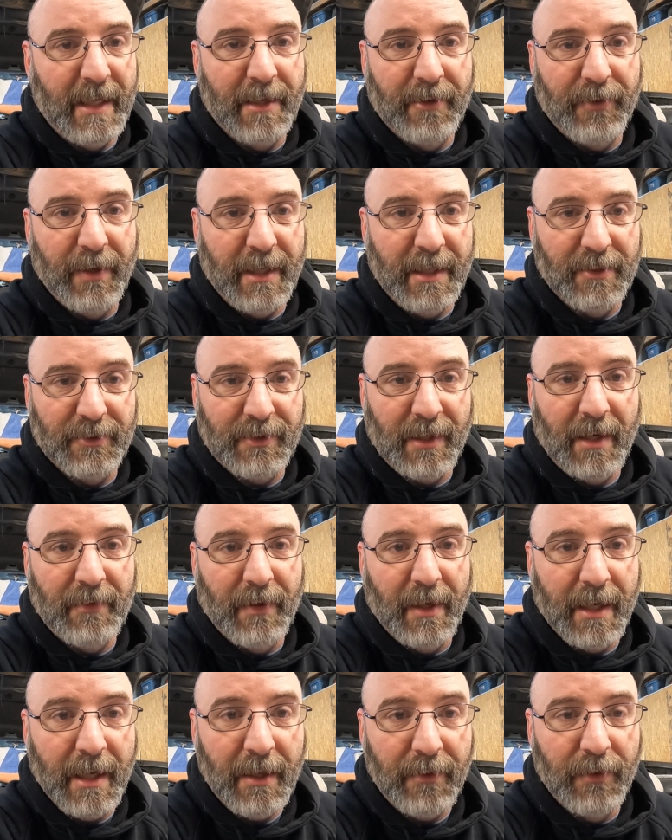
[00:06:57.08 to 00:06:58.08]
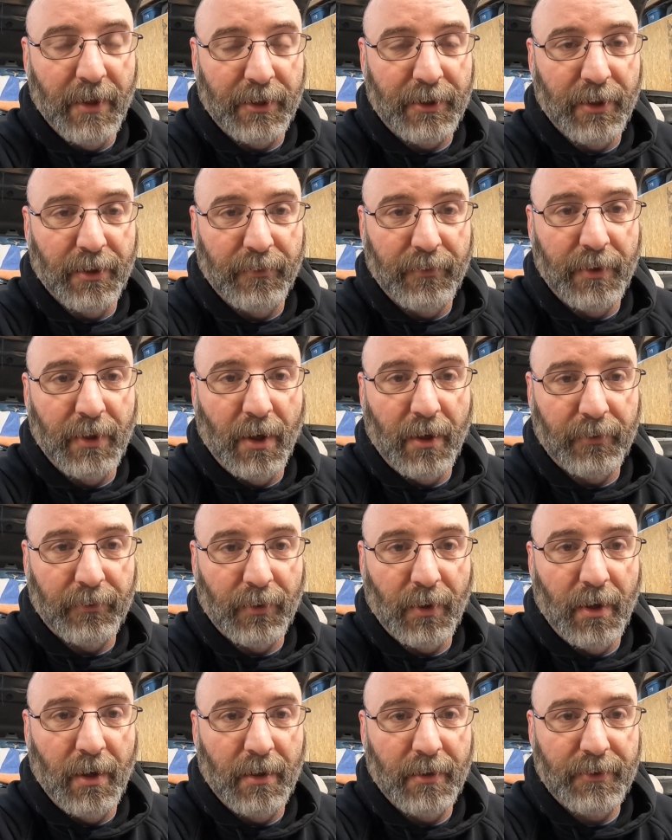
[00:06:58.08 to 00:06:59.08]
anything inside the head that could have
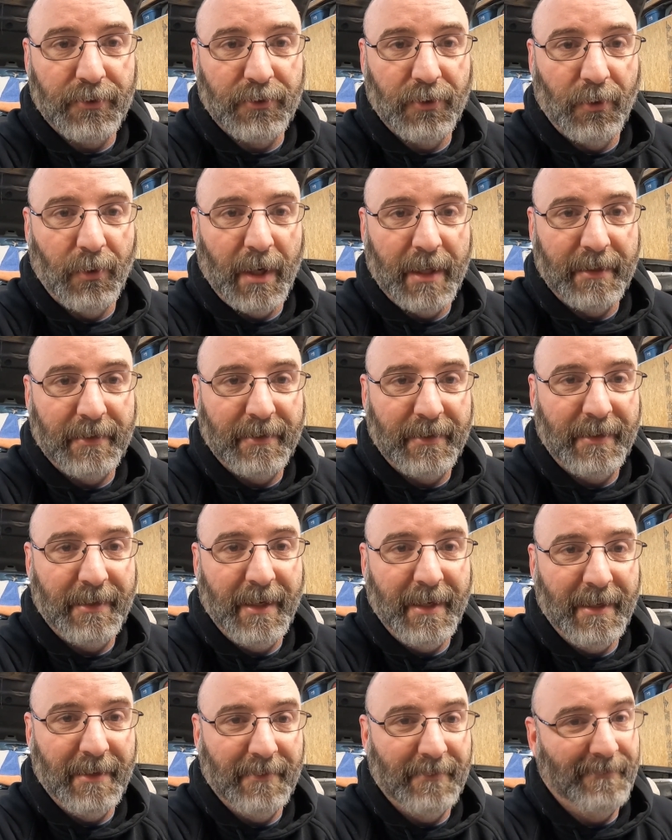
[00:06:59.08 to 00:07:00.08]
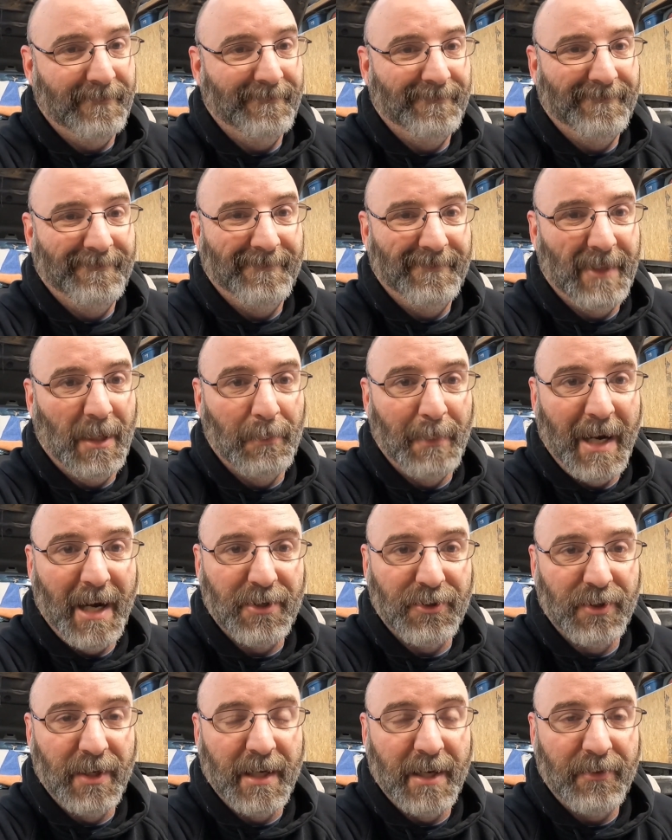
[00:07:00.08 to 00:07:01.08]
gone wrong. So I can't
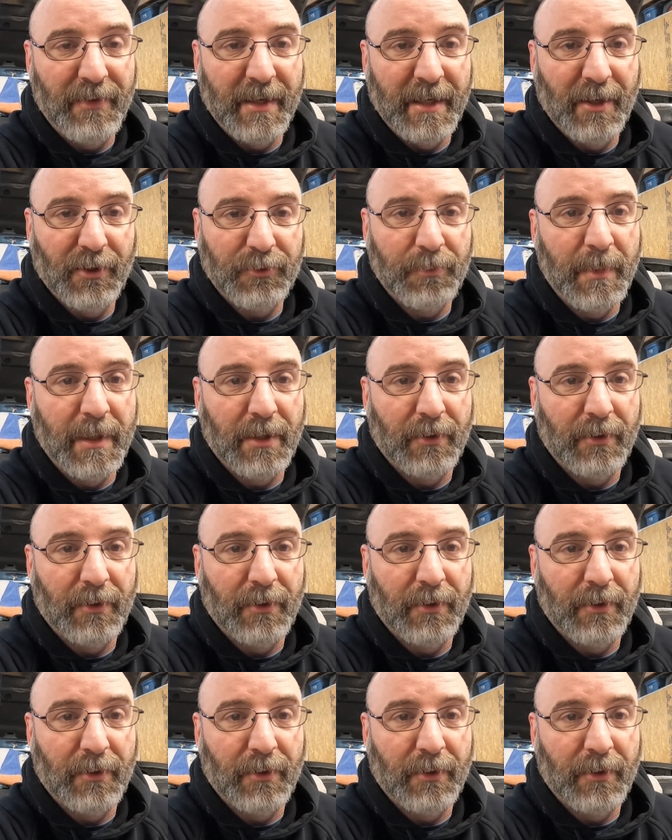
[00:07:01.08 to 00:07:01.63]
imagine anything else